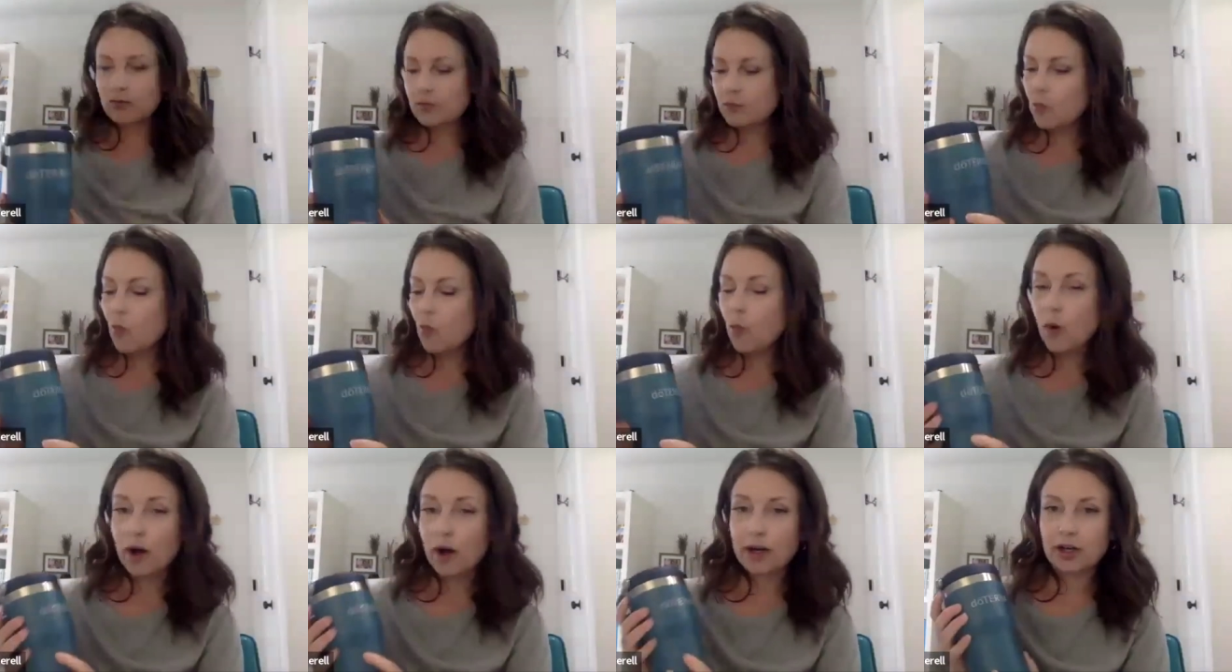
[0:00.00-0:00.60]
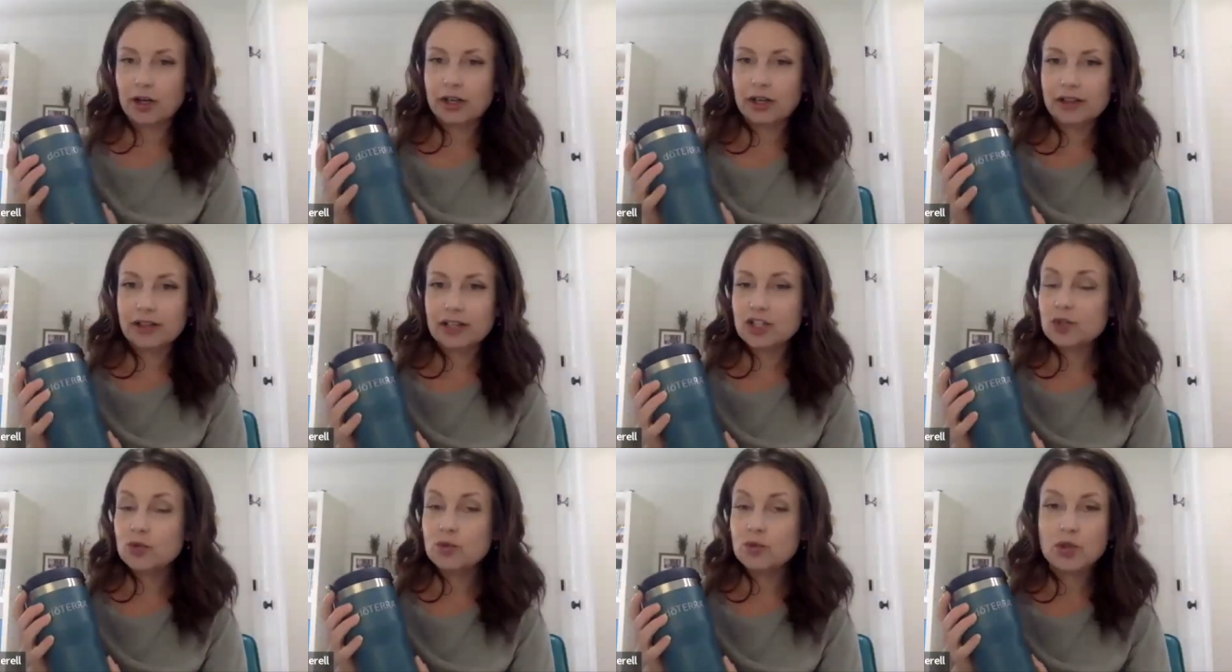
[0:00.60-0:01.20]
water in
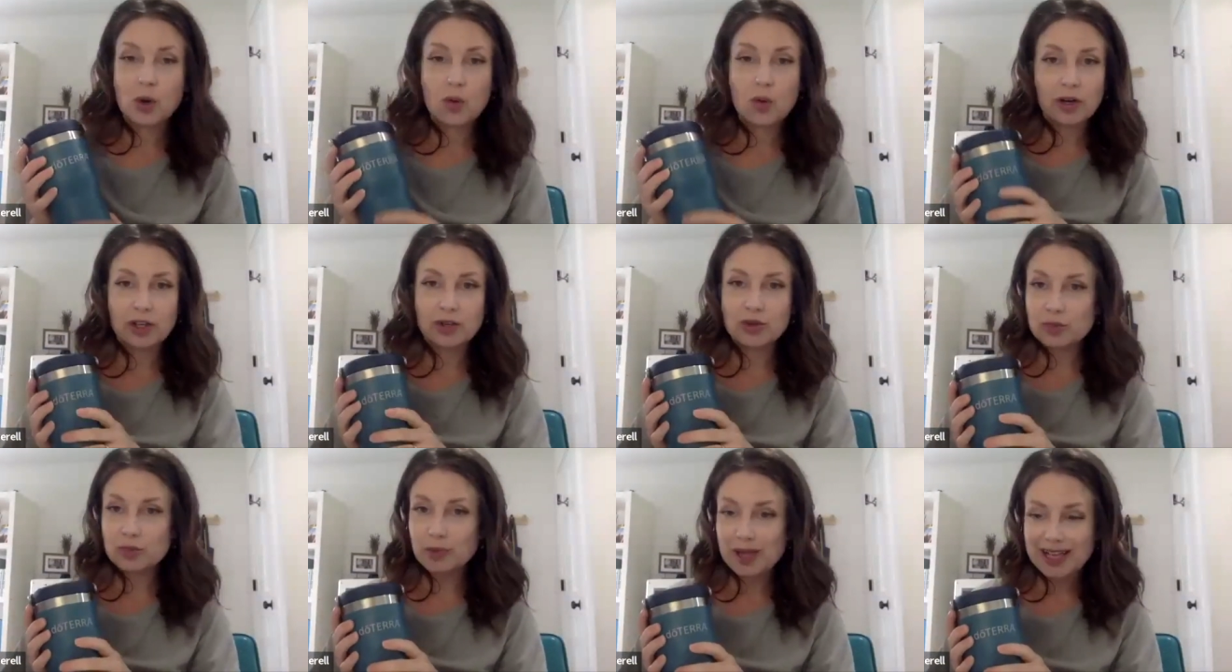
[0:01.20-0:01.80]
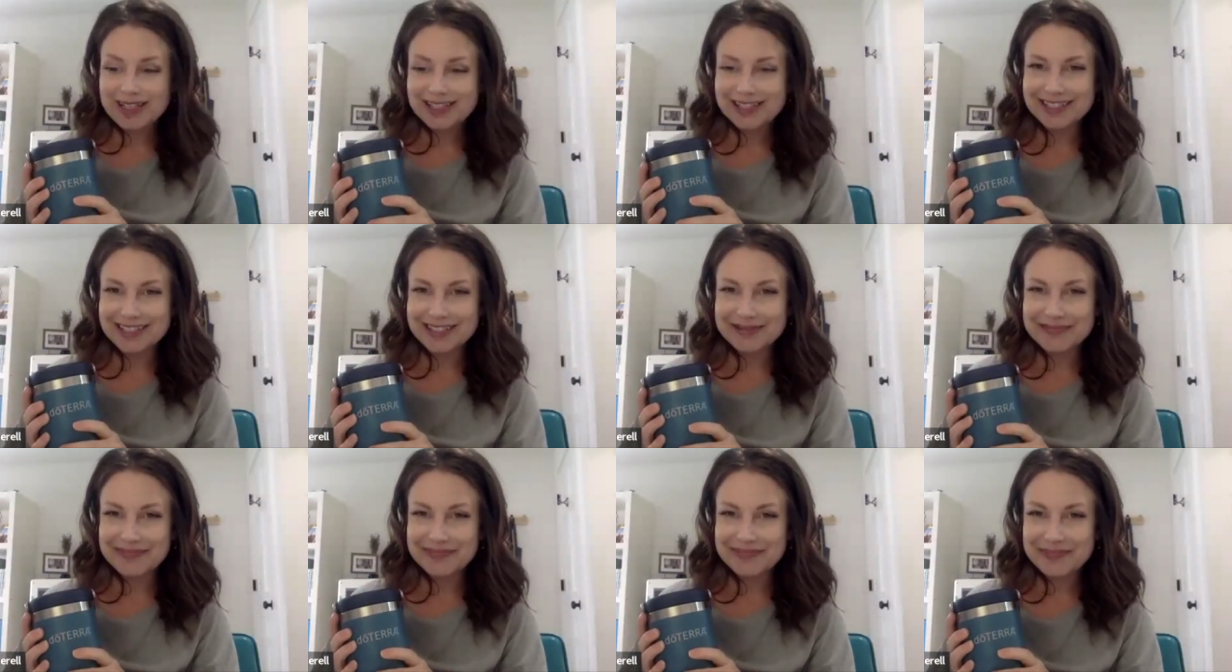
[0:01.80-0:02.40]
this. You don't want to use plastic
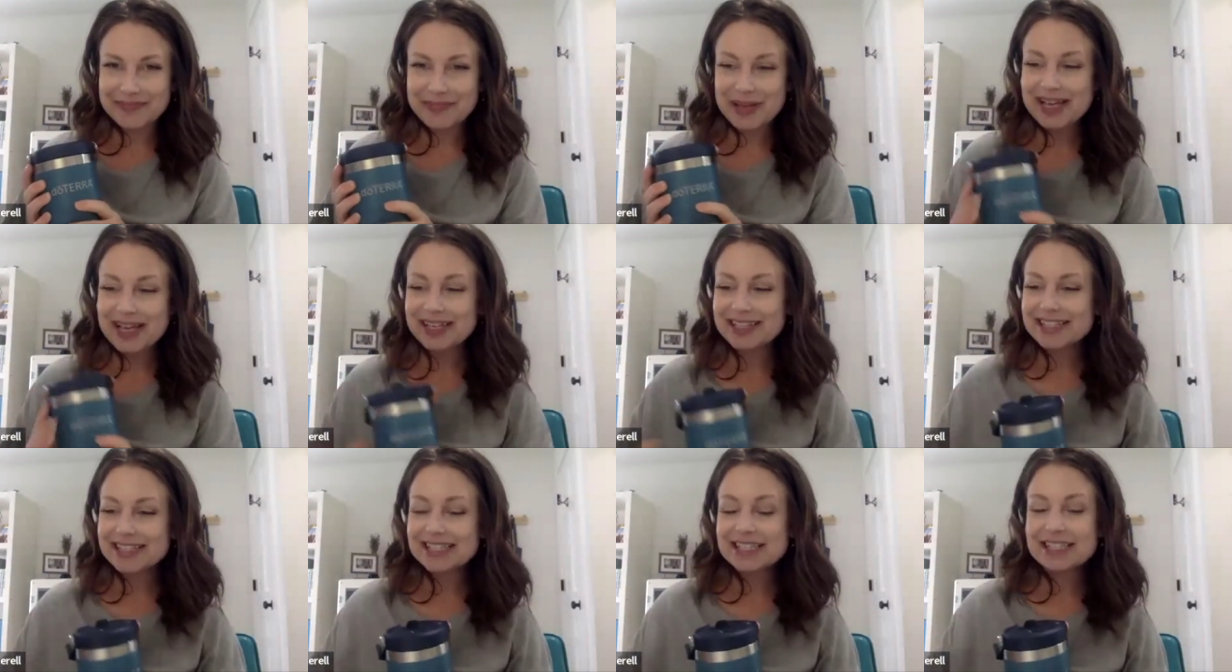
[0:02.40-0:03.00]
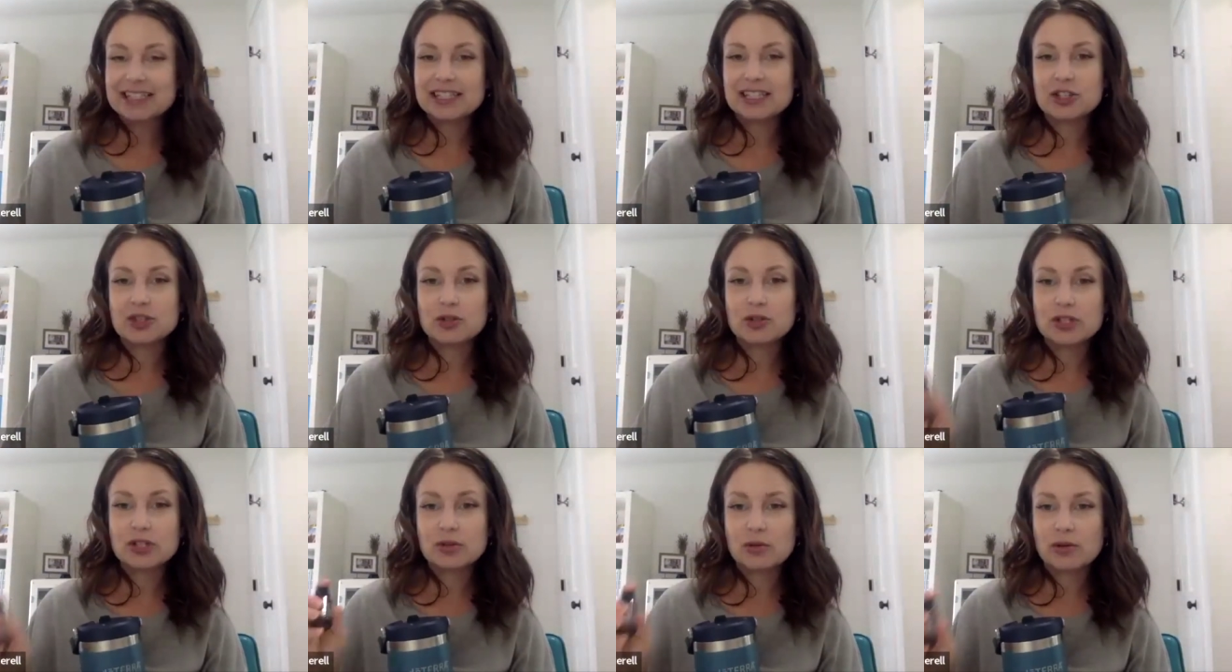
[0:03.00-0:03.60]
because the
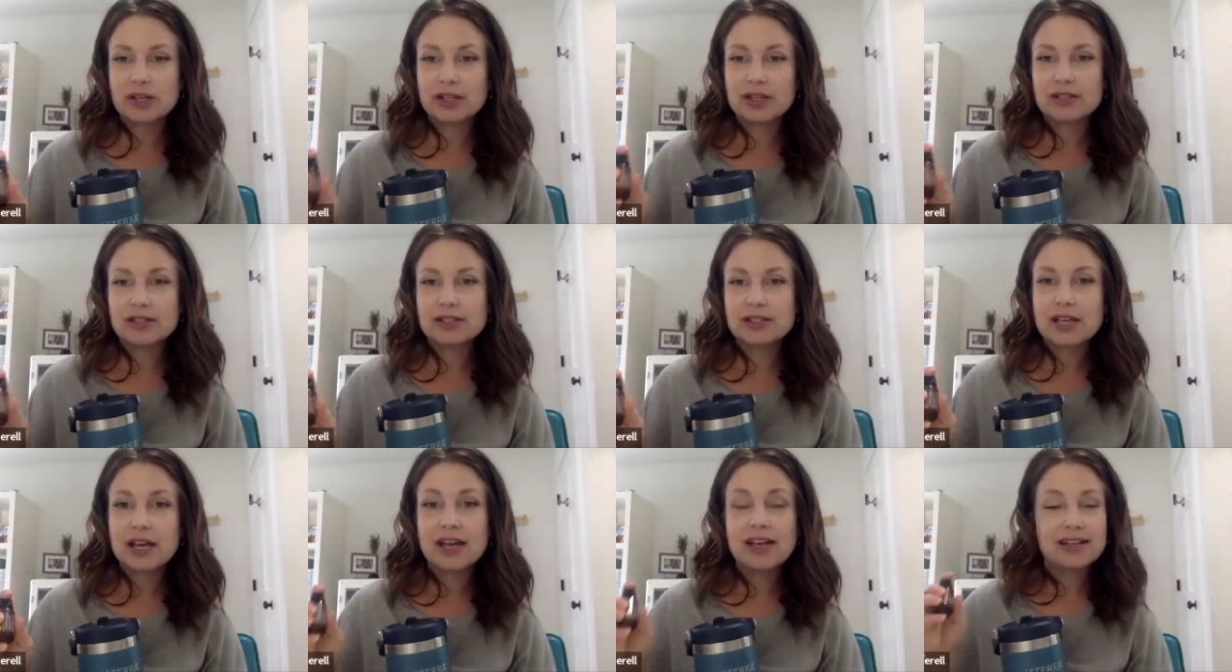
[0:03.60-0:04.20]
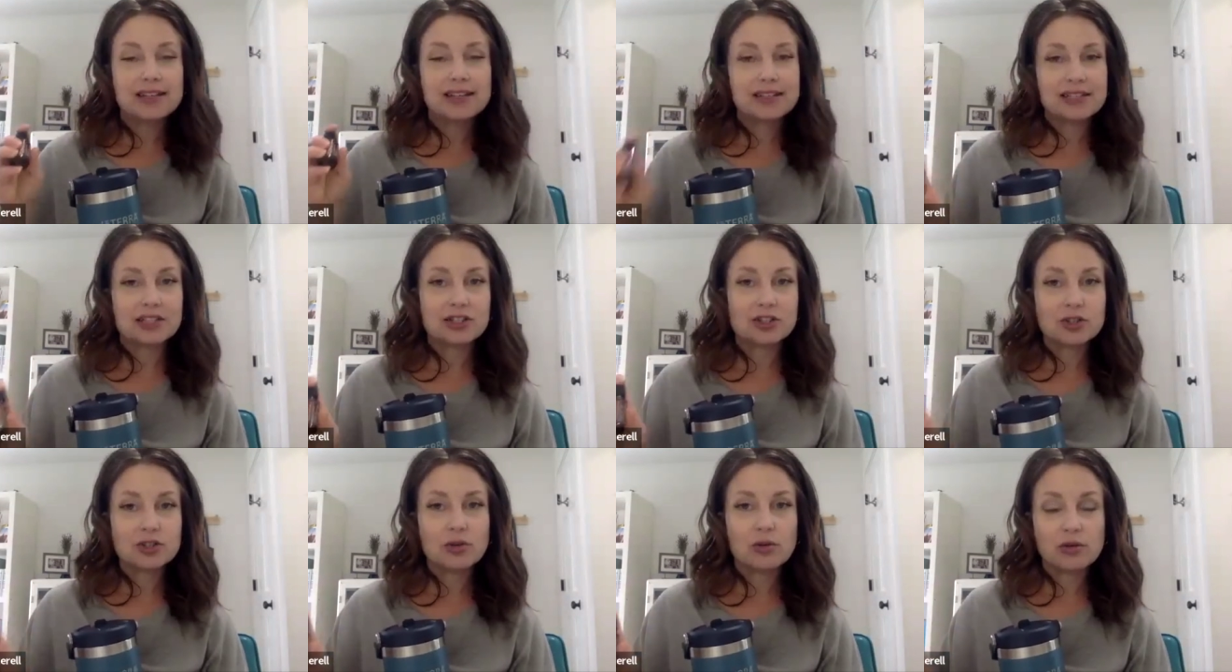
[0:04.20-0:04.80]
citrus oils,
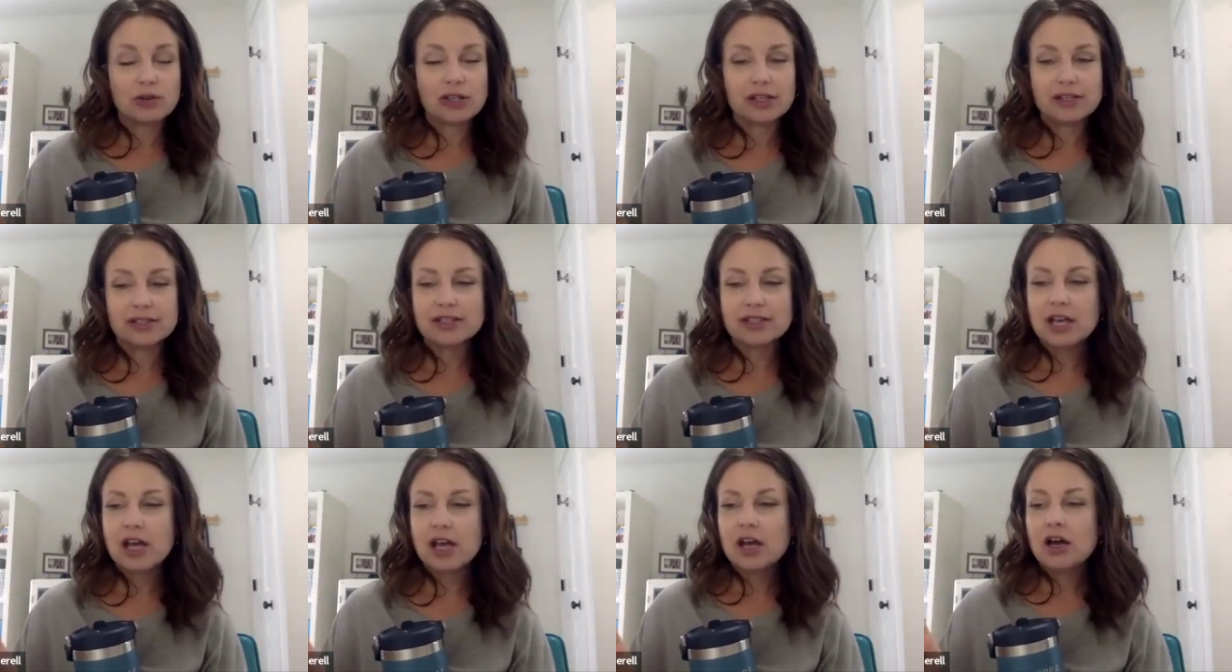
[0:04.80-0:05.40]
essential oils,